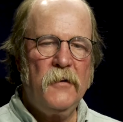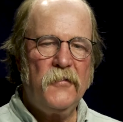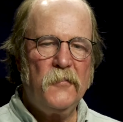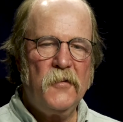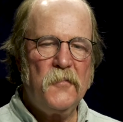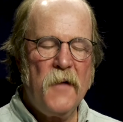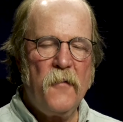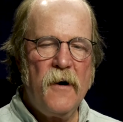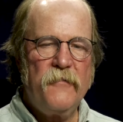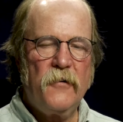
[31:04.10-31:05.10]
with my
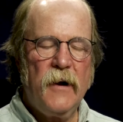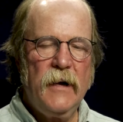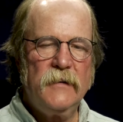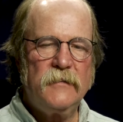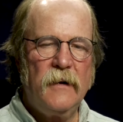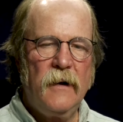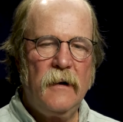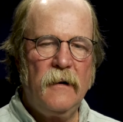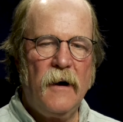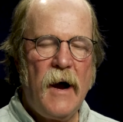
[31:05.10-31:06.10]
wife Grace,
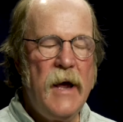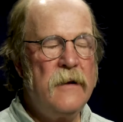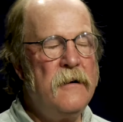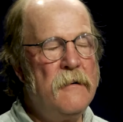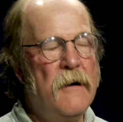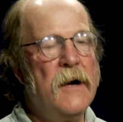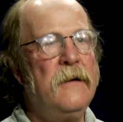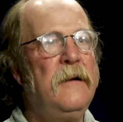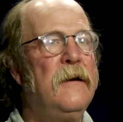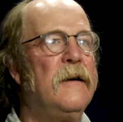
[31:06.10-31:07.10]
and I had no
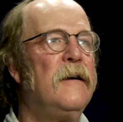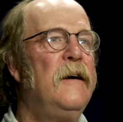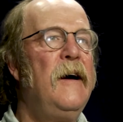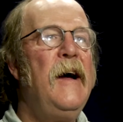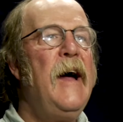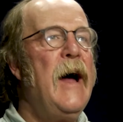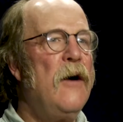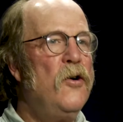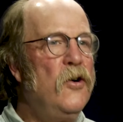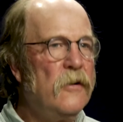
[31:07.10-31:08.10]
idea
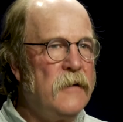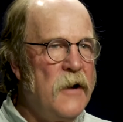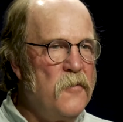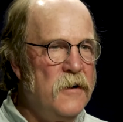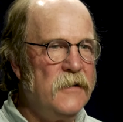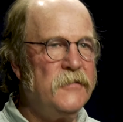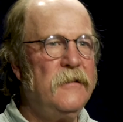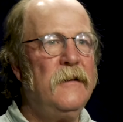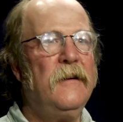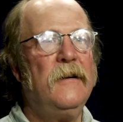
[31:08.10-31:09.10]
how hooked I was
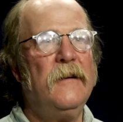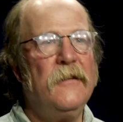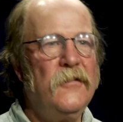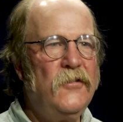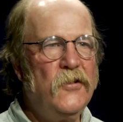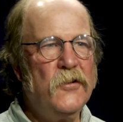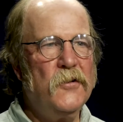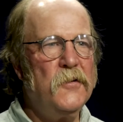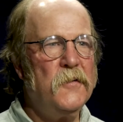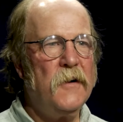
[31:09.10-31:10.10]

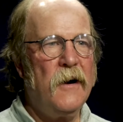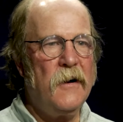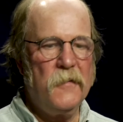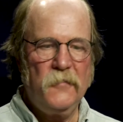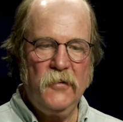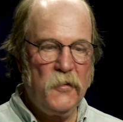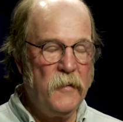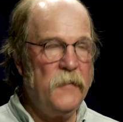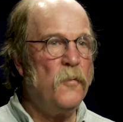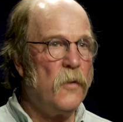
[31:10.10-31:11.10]
to the
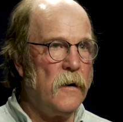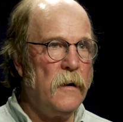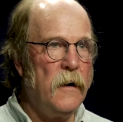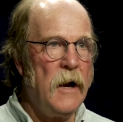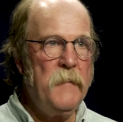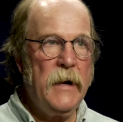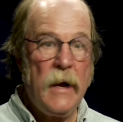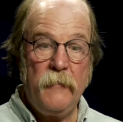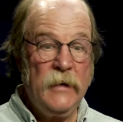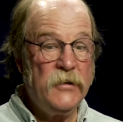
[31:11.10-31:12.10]
written word. I mean,
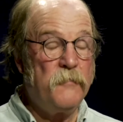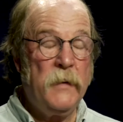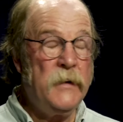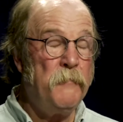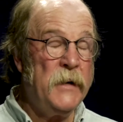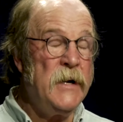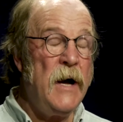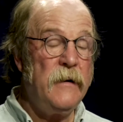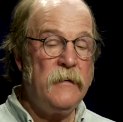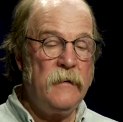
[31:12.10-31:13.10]
it just but
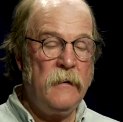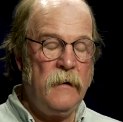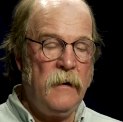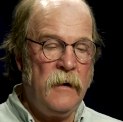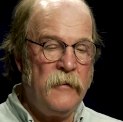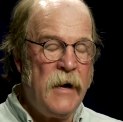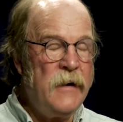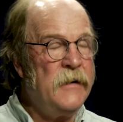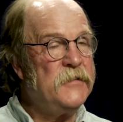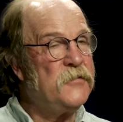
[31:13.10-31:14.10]
not not
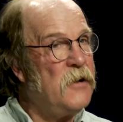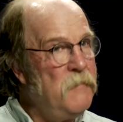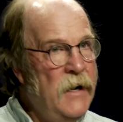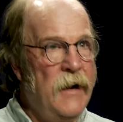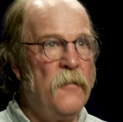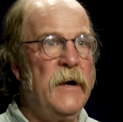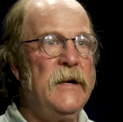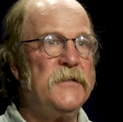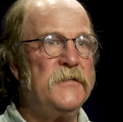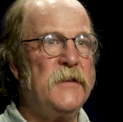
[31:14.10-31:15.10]
in a discriminating way
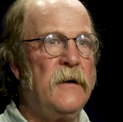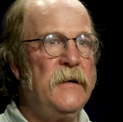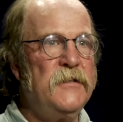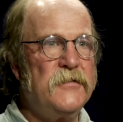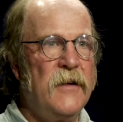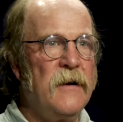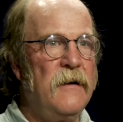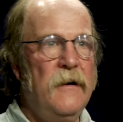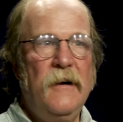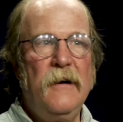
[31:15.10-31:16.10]
necessarily, just like
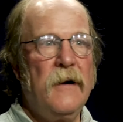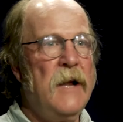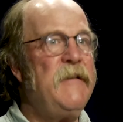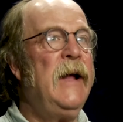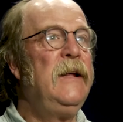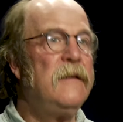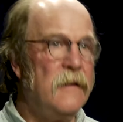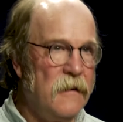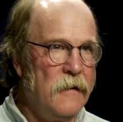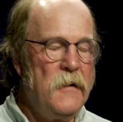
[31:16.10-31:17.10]
kind of anything.